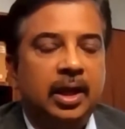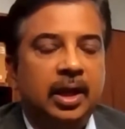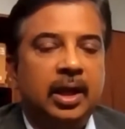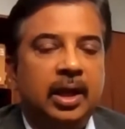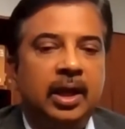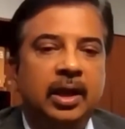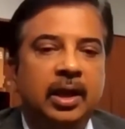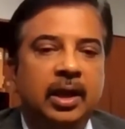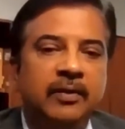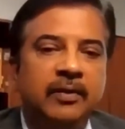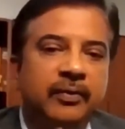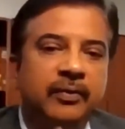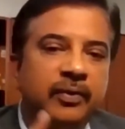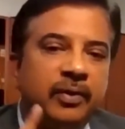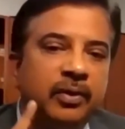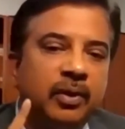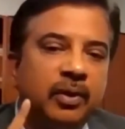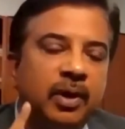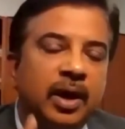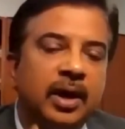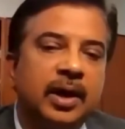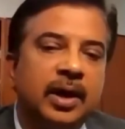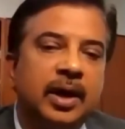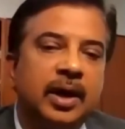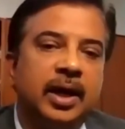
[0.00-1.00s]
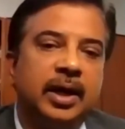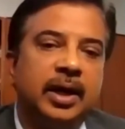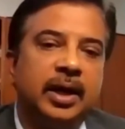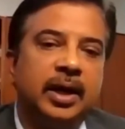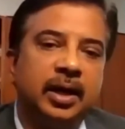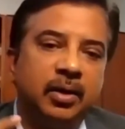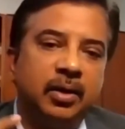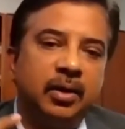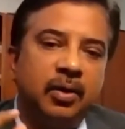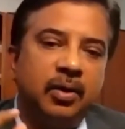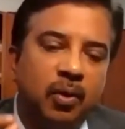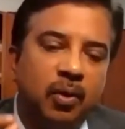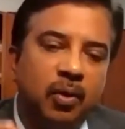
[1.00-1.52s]
If you are
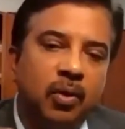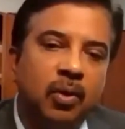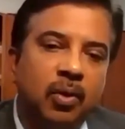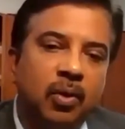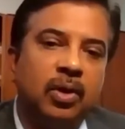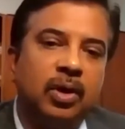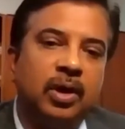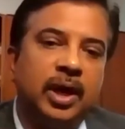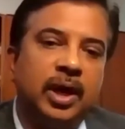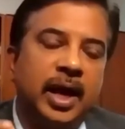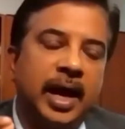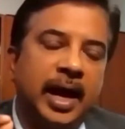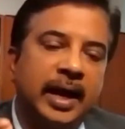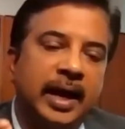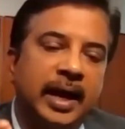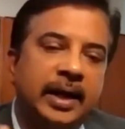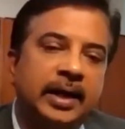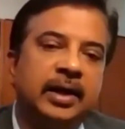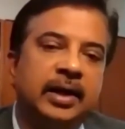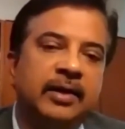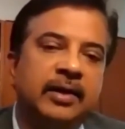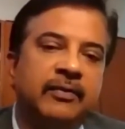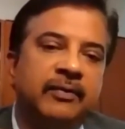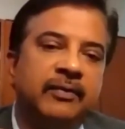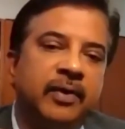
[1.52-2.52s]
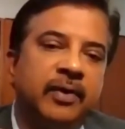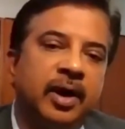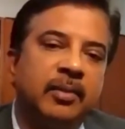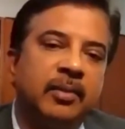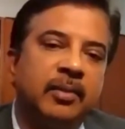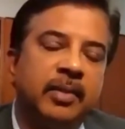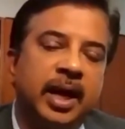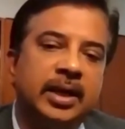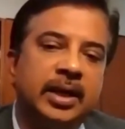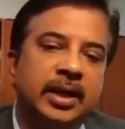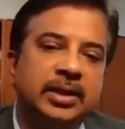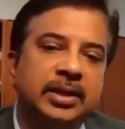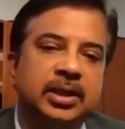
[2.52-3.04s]
getting good active fund
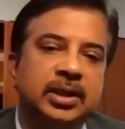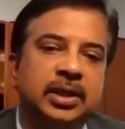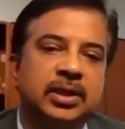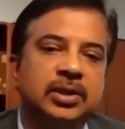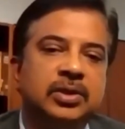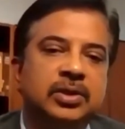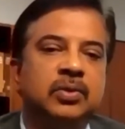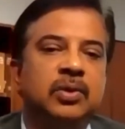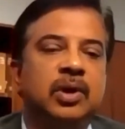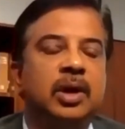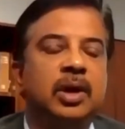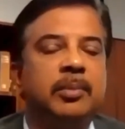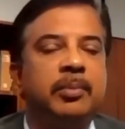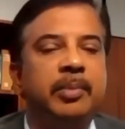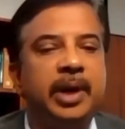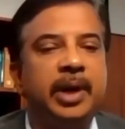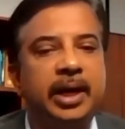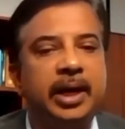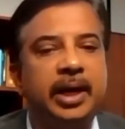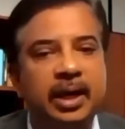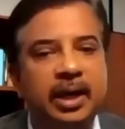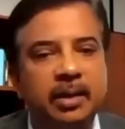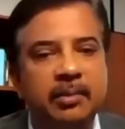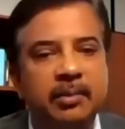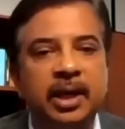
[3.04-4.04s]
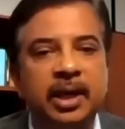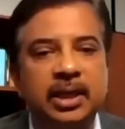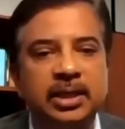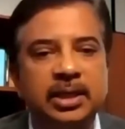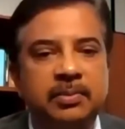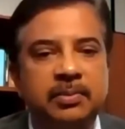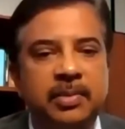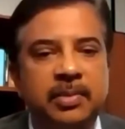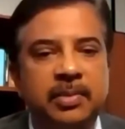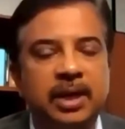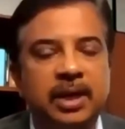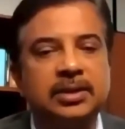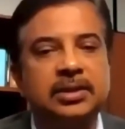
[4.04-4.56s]
managers who are beating
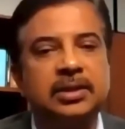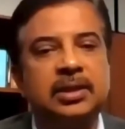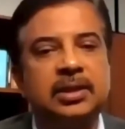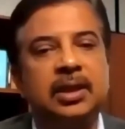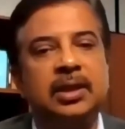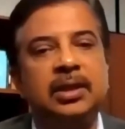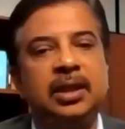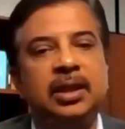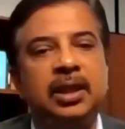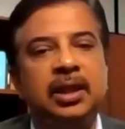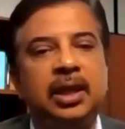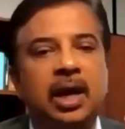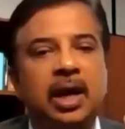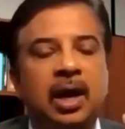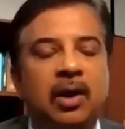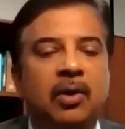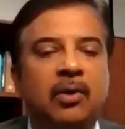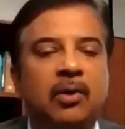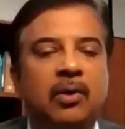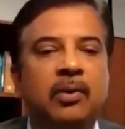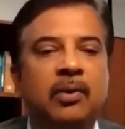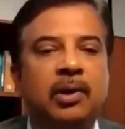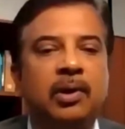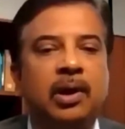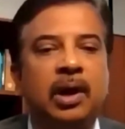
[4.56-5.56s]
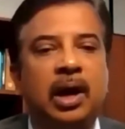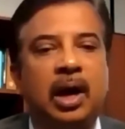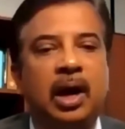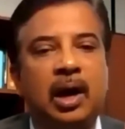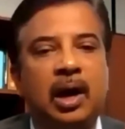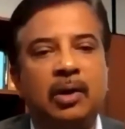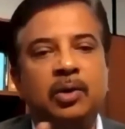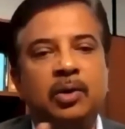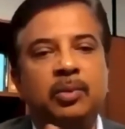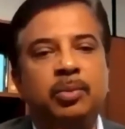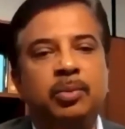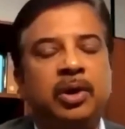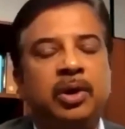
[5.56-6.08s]
benchmarks, then the
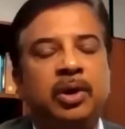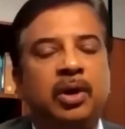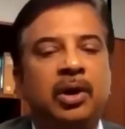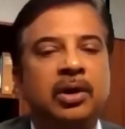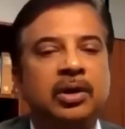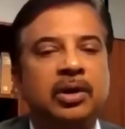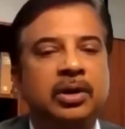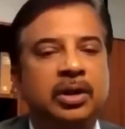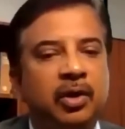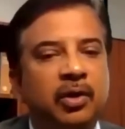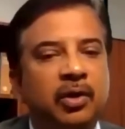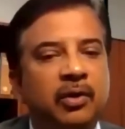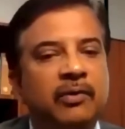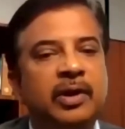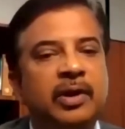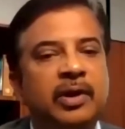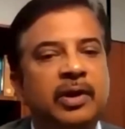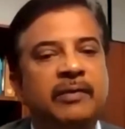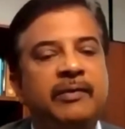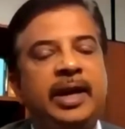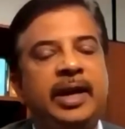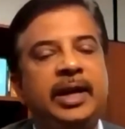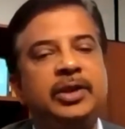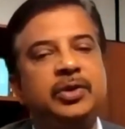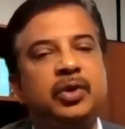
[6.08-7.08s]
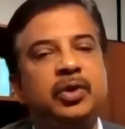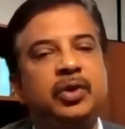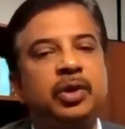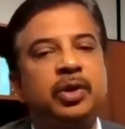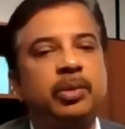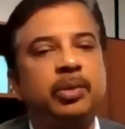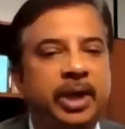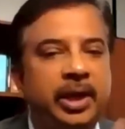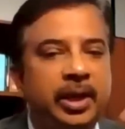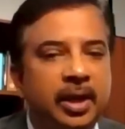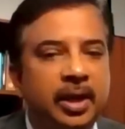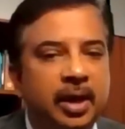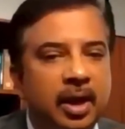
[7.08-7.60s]
output or the overweight should
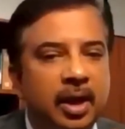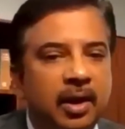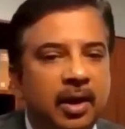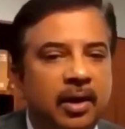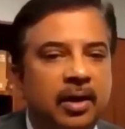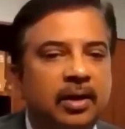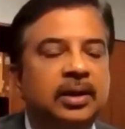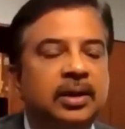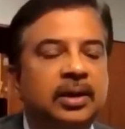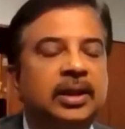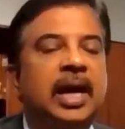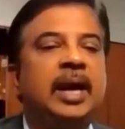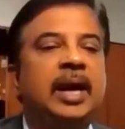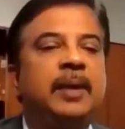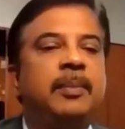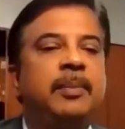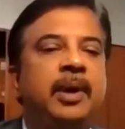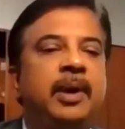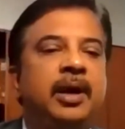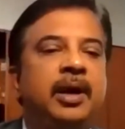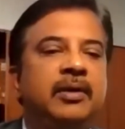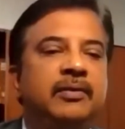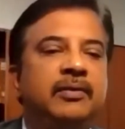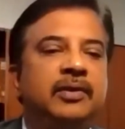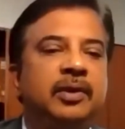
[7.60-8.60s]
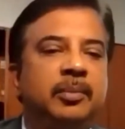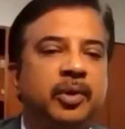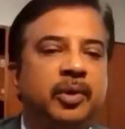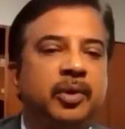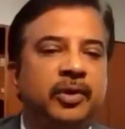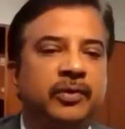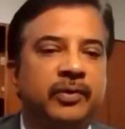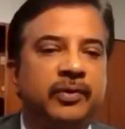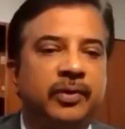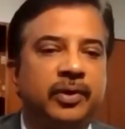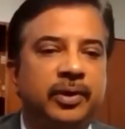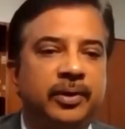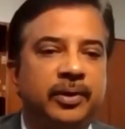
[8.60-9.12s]
be on that part of the
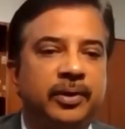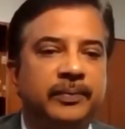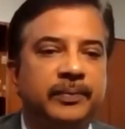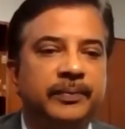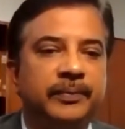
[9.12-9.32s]
portfolio.